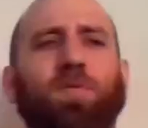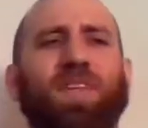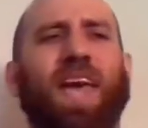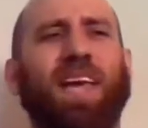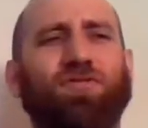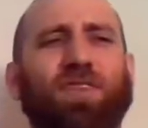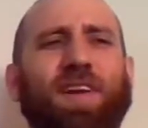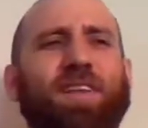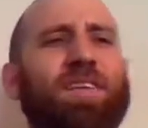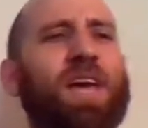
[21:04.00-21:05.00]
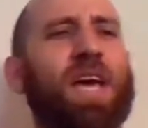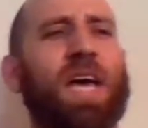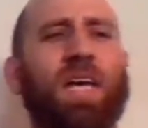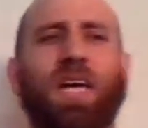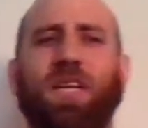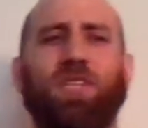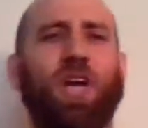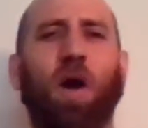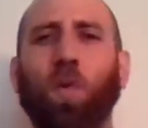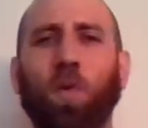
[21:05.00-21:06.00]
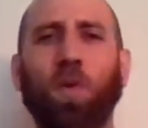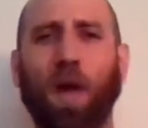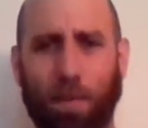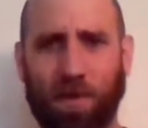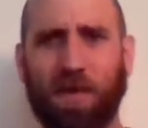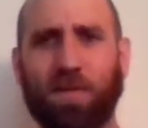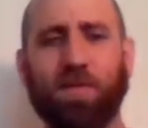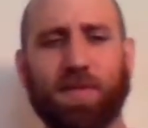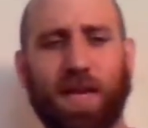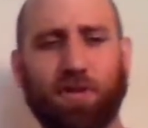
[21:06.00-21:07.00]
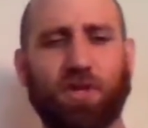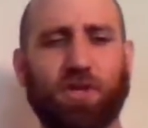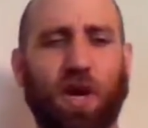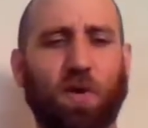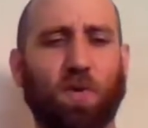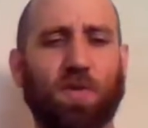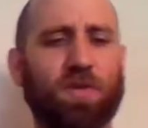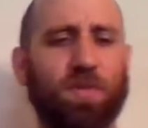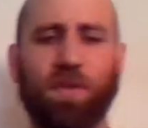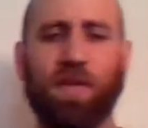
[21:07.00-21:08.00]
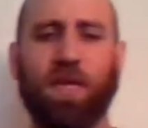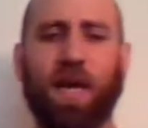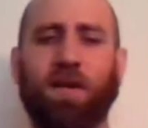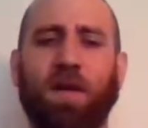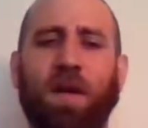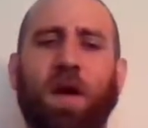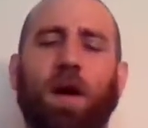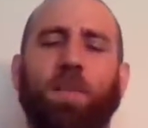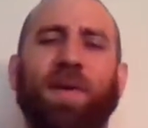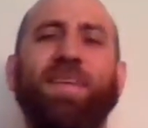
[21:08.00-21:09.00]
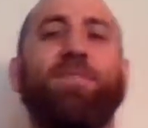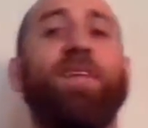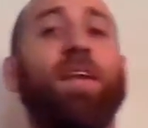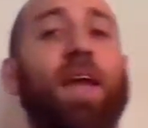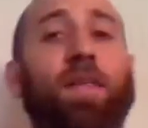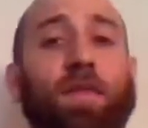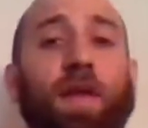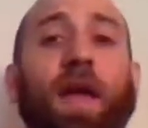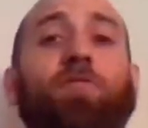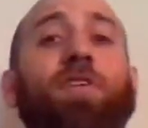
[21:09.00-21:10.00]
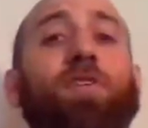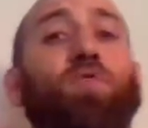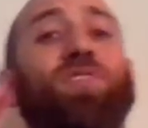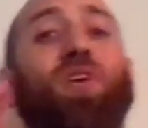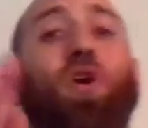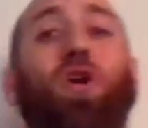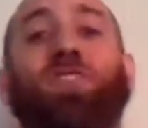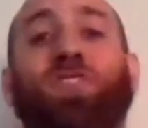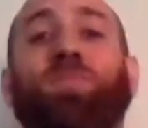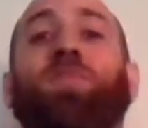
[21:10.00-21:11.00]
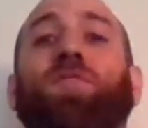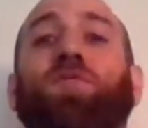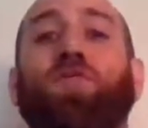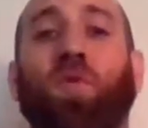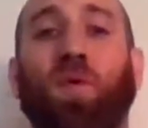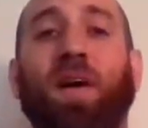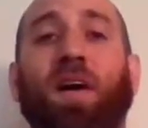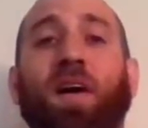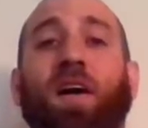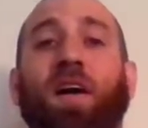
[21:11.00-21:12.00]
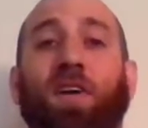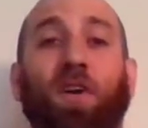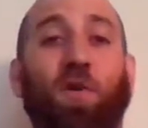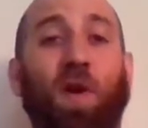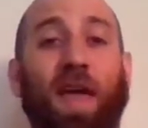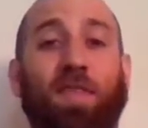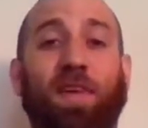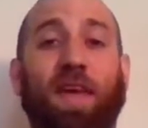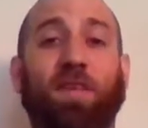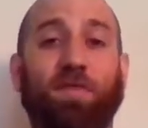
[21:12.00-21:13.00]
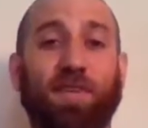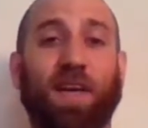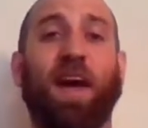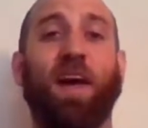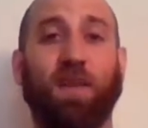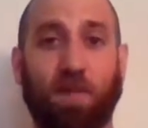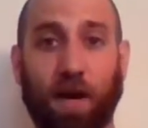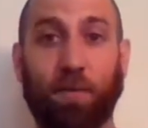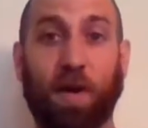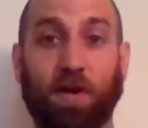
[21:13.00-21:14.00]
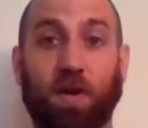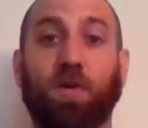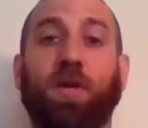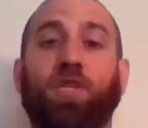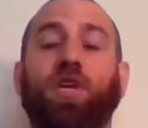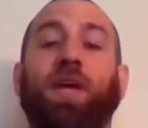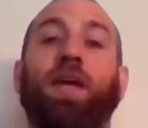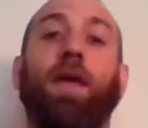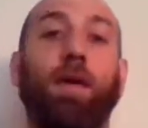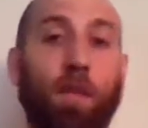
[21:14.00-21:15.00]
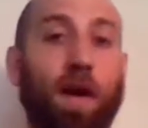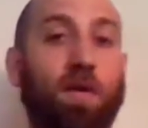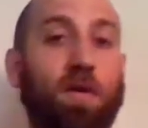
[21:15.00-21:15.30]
Adrian Jaoud, I believe. It was Adrian Jaoud or something like that. He defeated Anthony Henry, who was awesome. If you don't know who Anthony Henry is, I highly recommend going and checking him out.